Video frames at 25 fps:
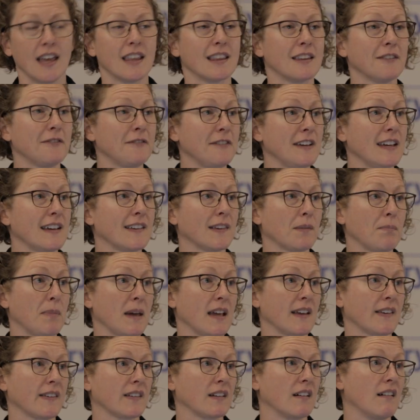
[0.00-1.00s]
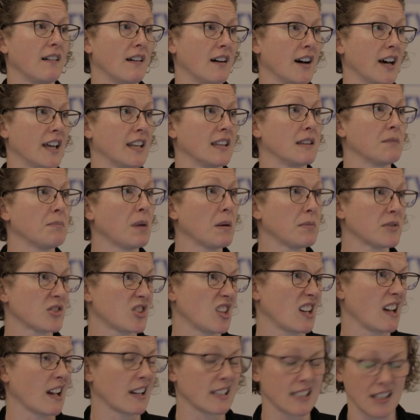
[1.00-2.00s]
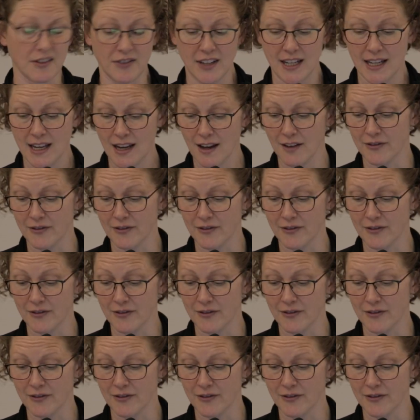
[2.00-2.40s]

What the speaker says: The fee is based on publishing activity